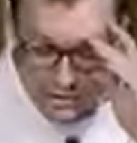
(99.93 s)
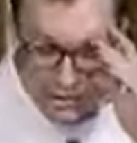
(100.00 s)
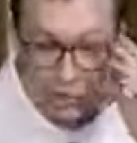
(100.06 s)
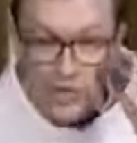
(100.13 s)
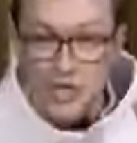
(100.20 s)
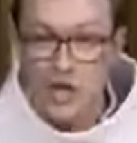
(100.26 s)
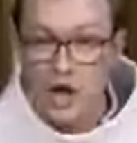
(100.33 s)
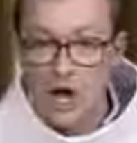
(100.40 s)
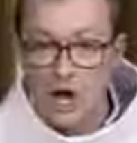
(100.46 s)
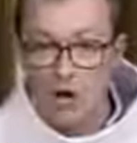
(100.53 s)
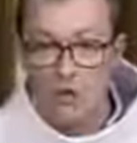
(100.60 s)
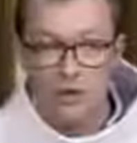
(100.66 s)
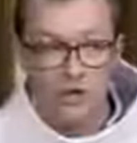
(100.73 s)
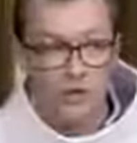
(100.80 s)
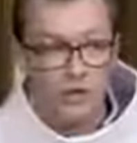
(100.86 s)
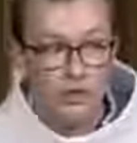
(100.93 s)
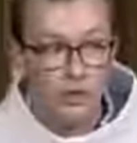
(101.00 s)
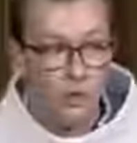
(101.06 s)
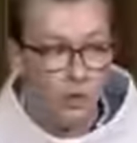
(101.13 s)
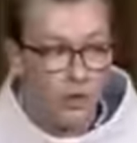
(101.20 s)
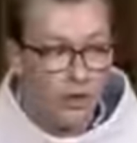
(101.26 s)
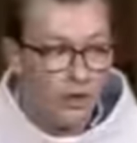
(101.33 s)
We know,
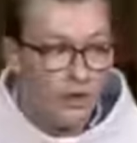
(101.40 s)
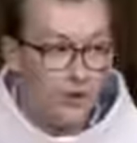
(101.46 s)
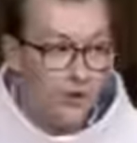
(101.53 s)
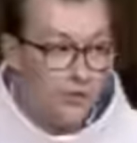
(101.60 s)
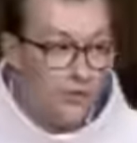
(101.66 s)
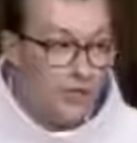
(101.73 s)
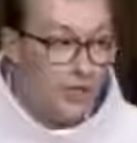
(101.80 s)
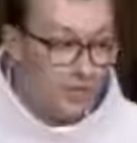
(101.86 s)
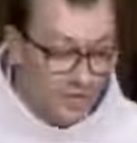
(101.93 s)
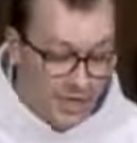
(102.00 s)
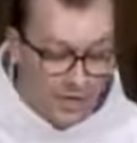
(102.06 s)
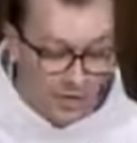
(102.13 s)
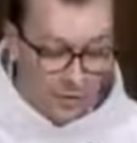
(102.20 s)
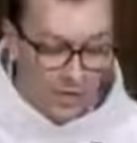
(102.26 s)
or think